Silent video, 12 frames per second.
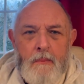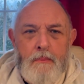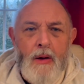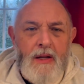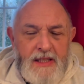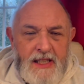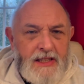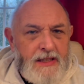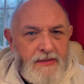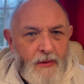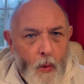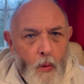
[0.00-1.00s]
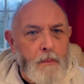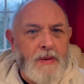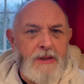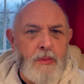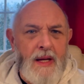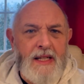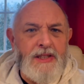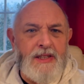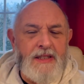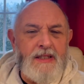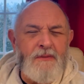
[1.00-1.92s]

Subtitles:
politicians of all persuasions,